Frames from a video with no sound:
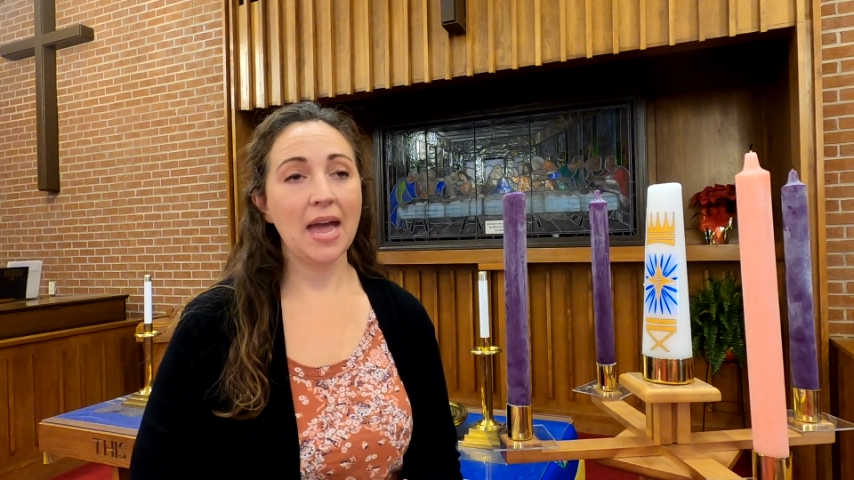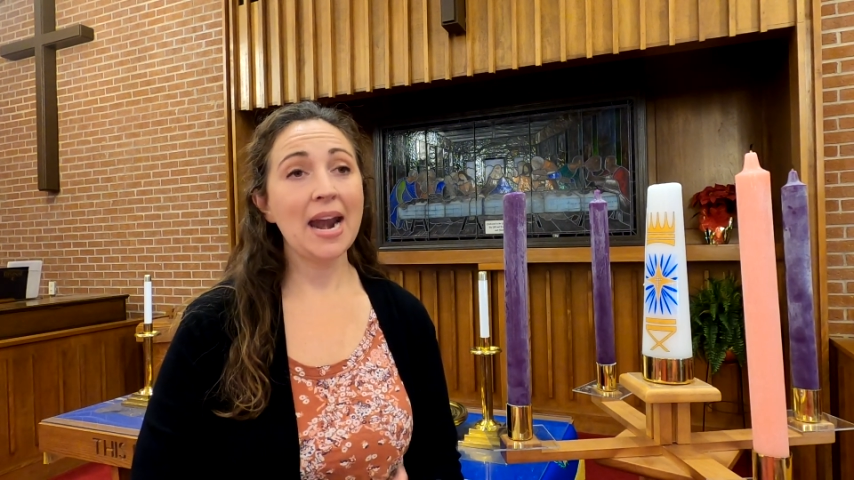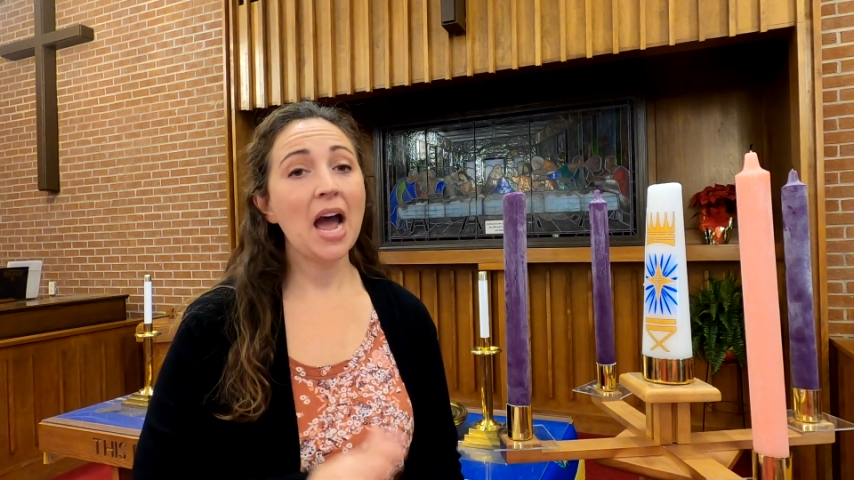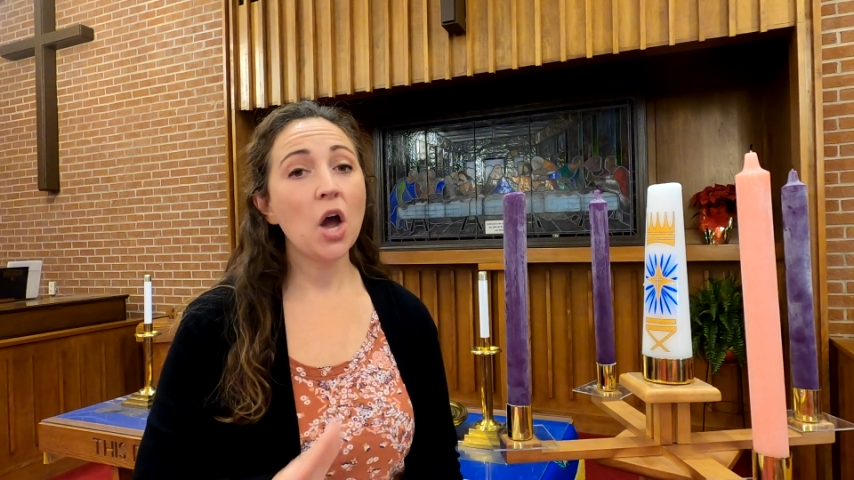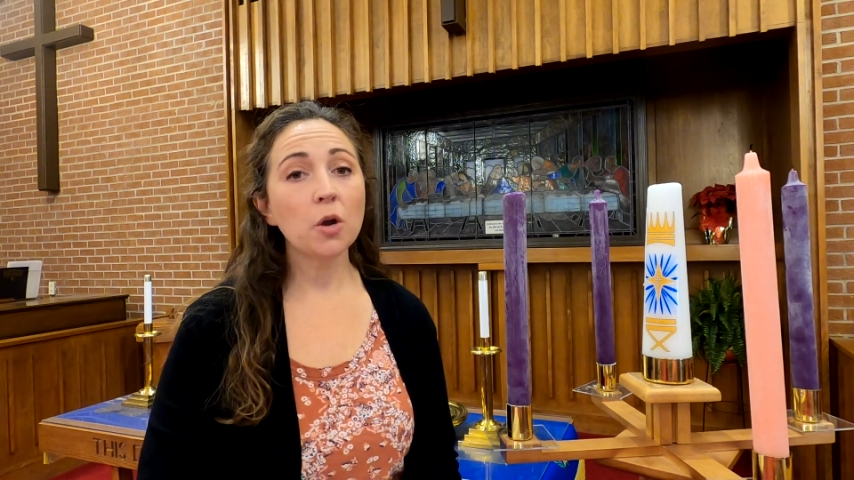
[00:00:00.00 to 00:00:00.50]

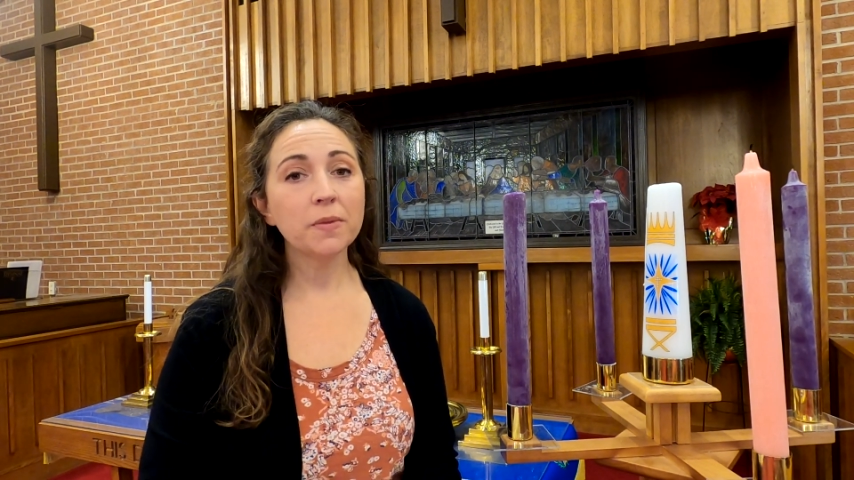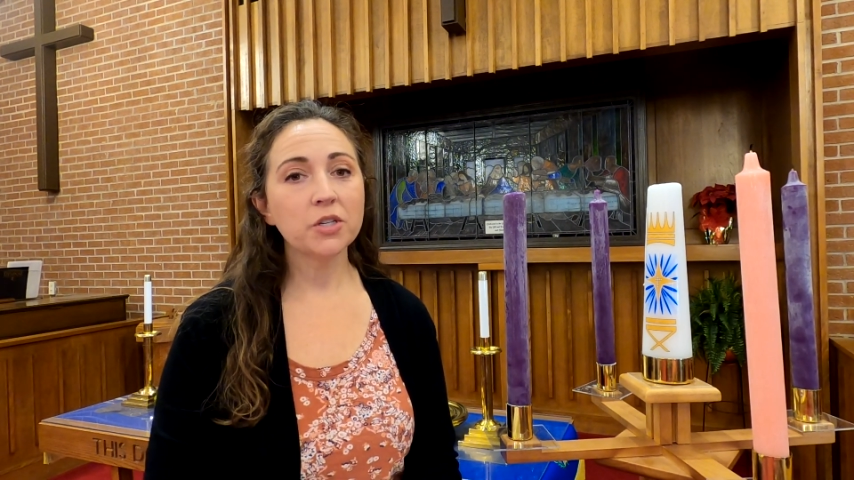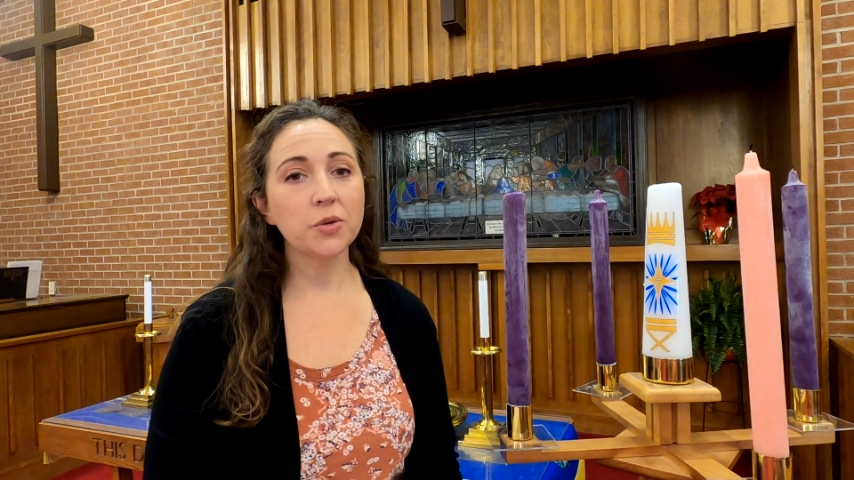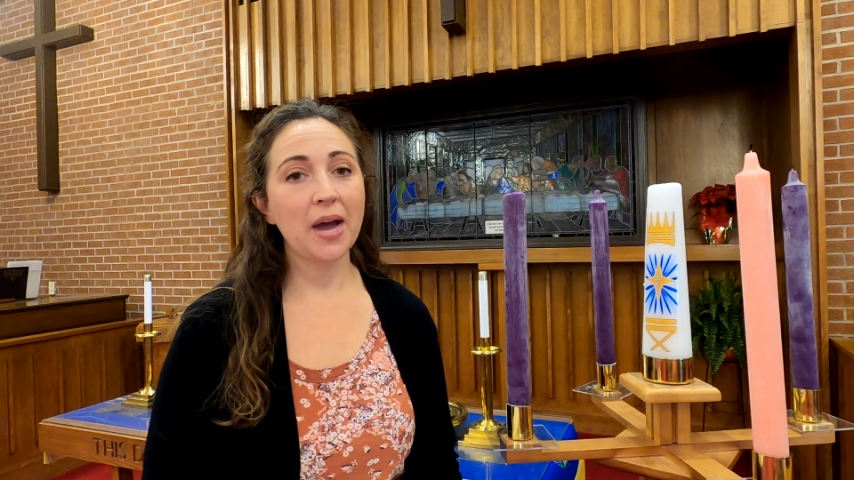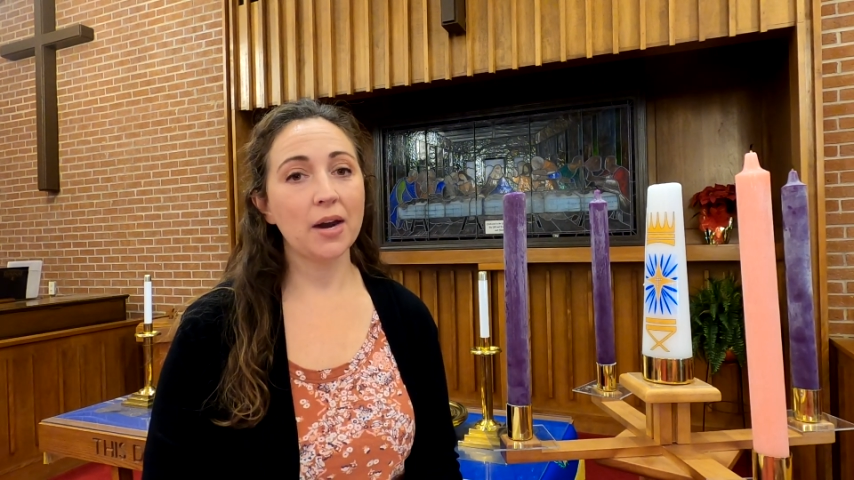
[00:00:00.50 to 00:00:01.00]
and I hope
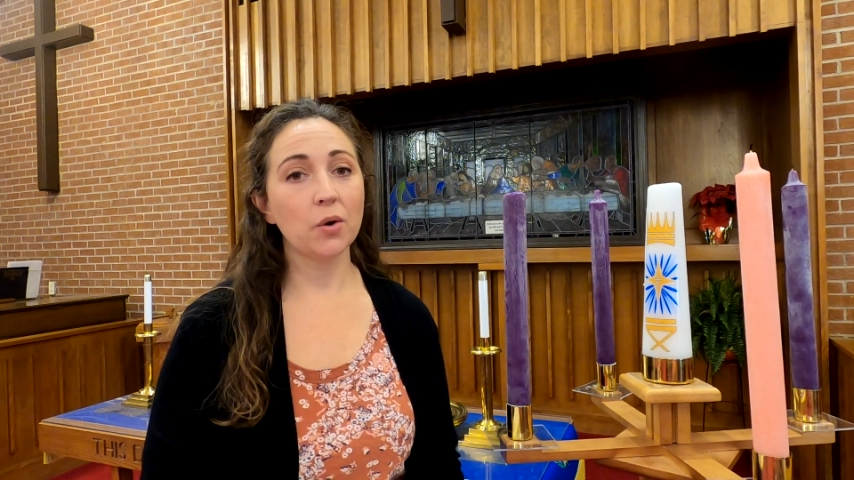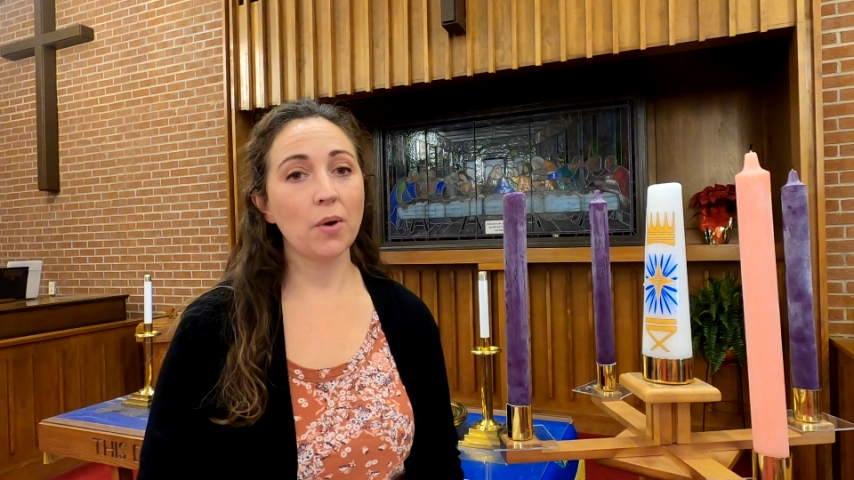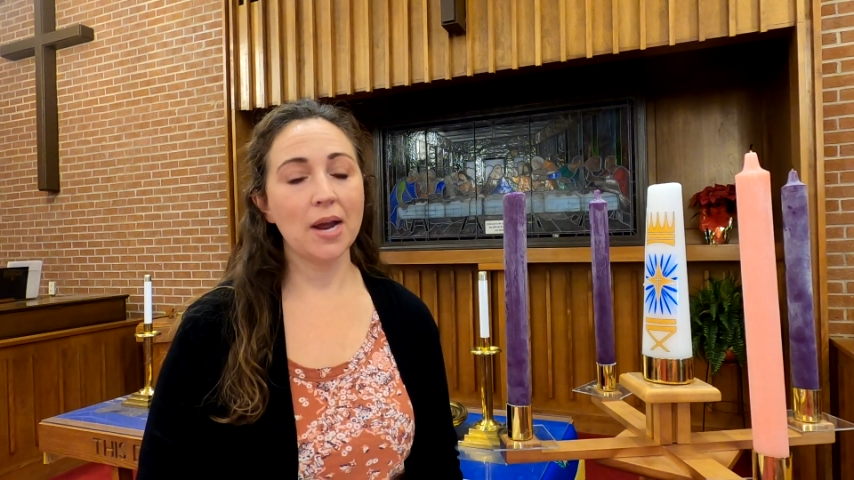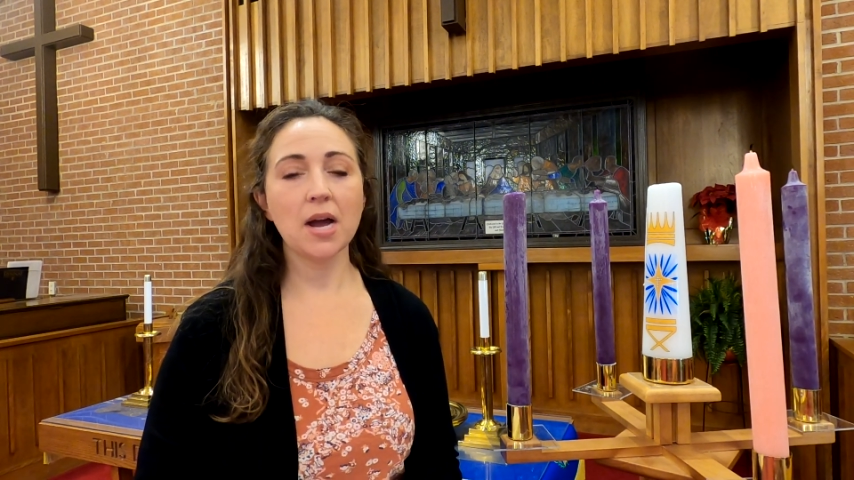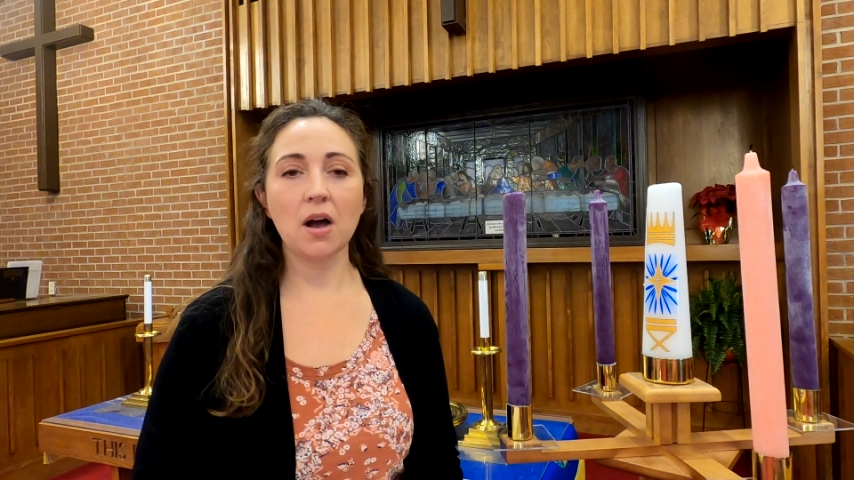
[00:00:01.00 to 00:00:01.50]
that you had a
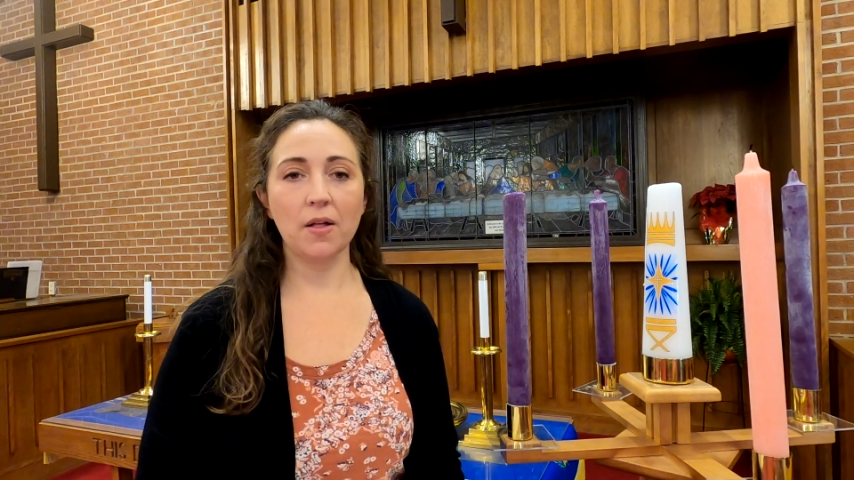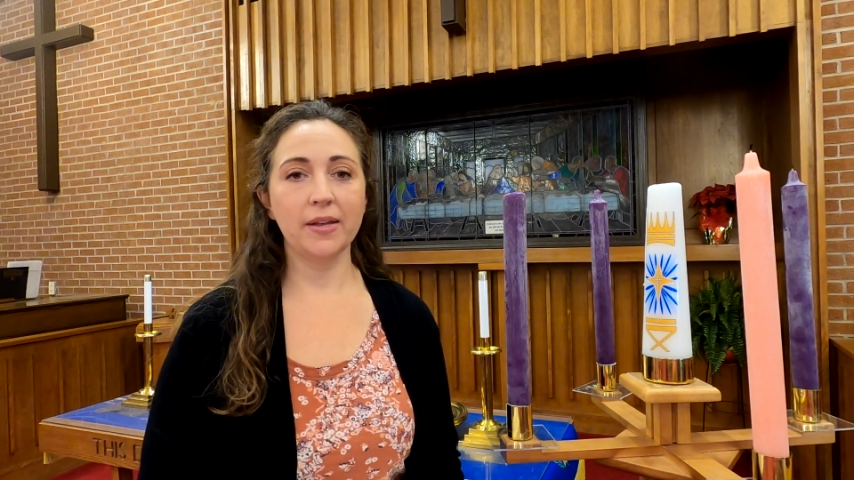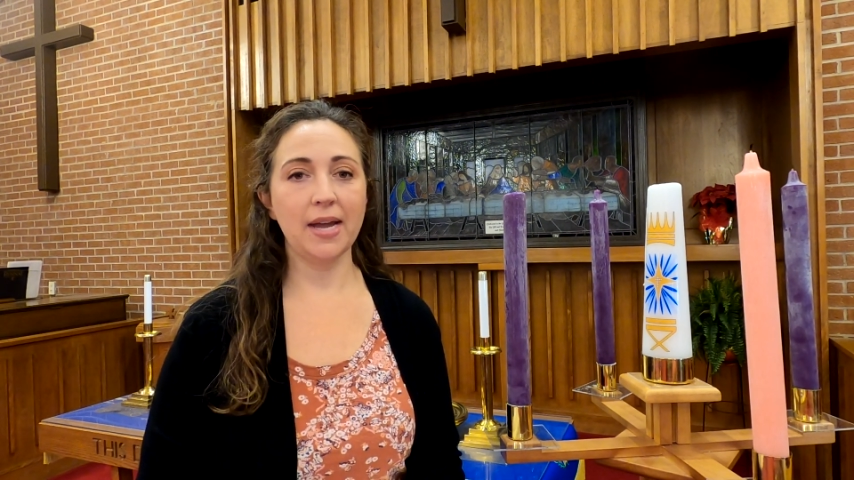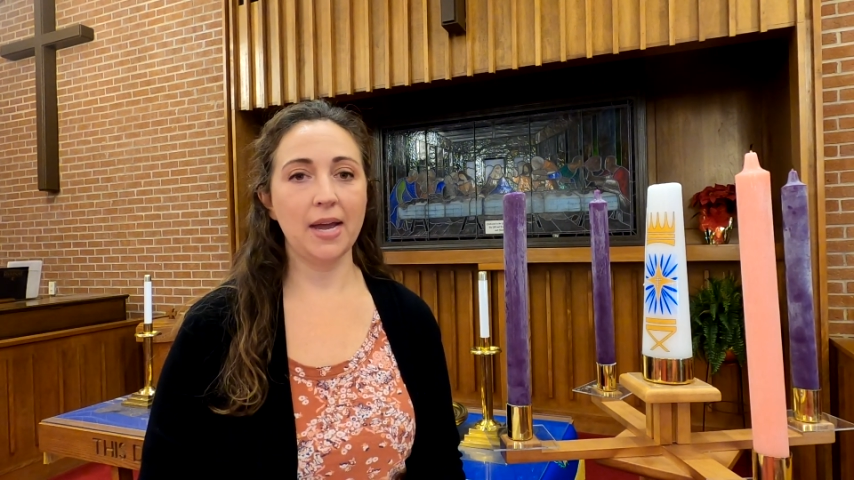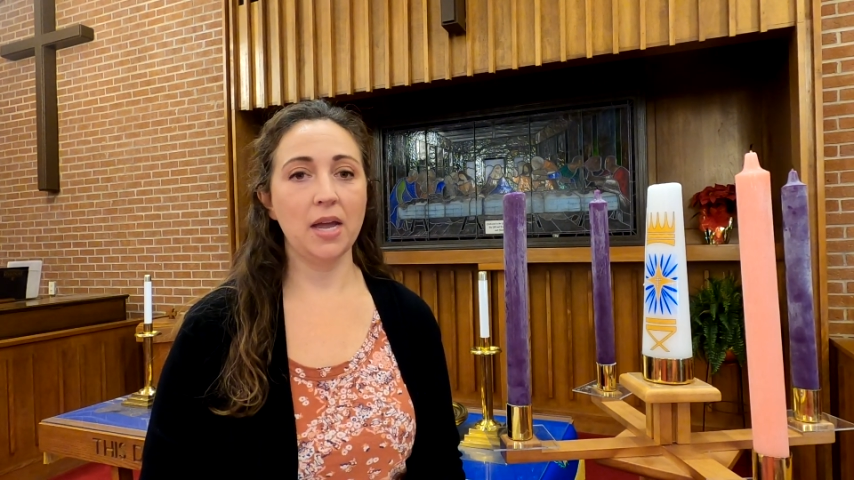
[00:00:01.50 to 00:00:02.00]
great
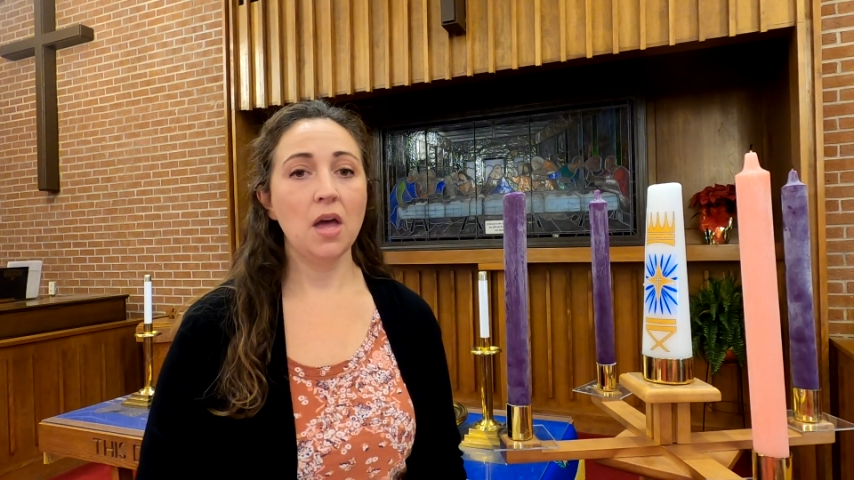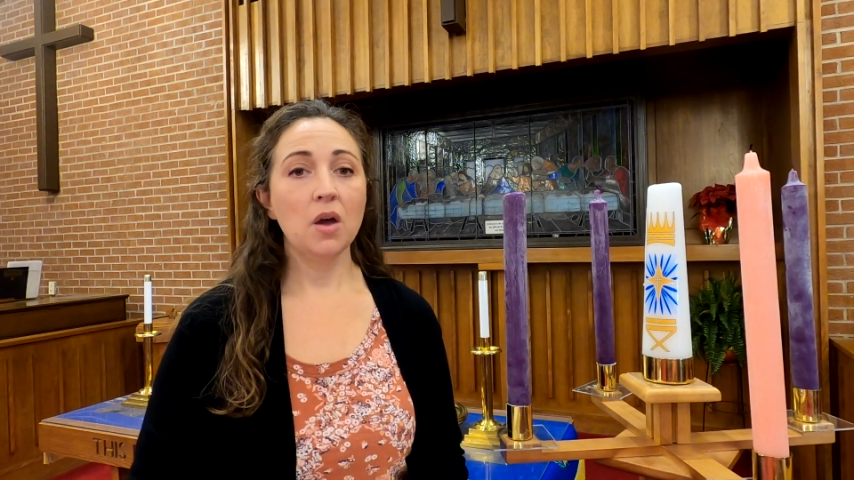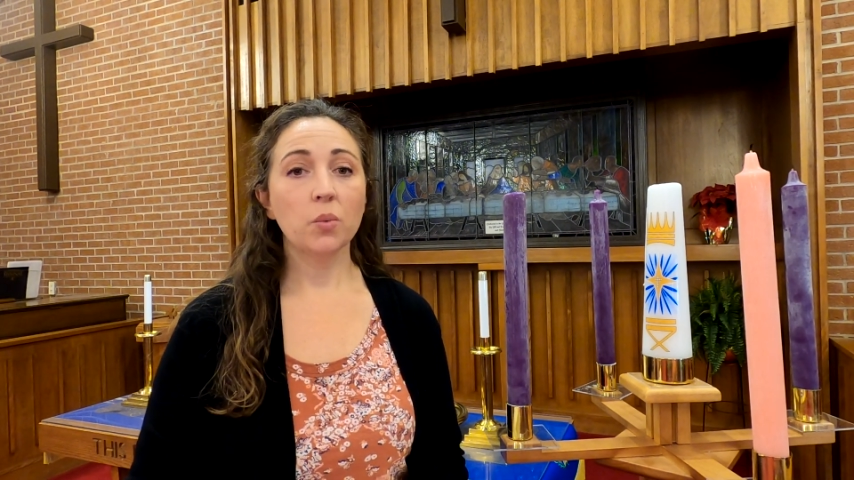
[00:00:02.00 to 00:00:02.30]
holiday